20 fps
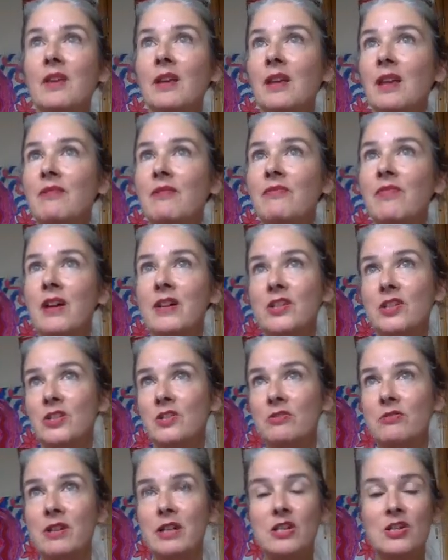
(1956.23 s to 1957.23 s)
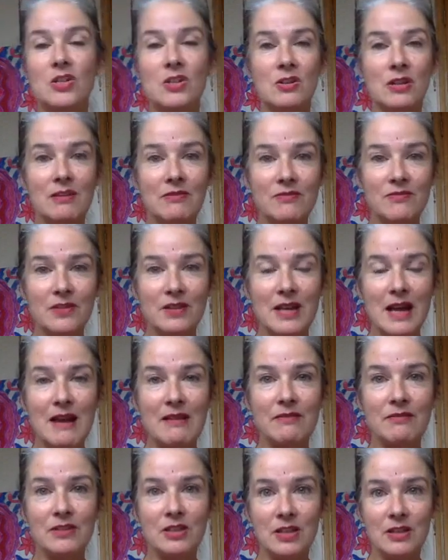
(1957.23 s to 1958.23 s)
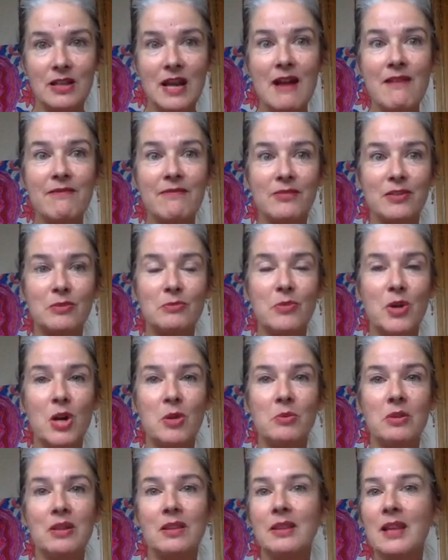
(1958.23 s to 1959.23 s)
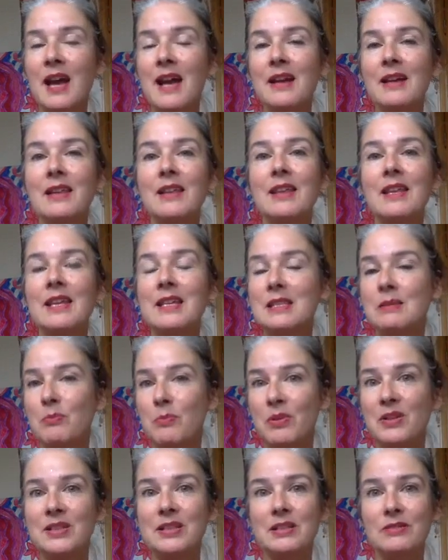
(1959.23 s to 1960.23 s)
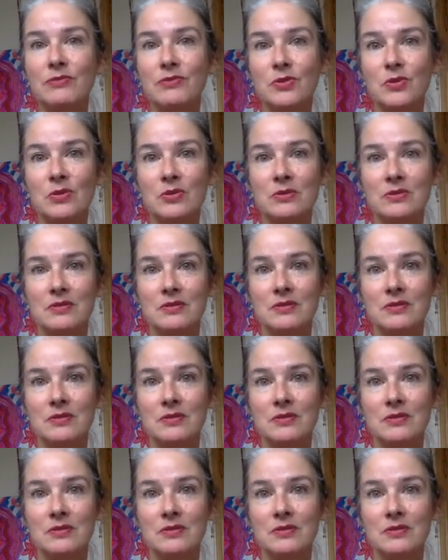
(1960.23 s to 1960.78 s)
if I just really tune in to that for a moment, that is blissful.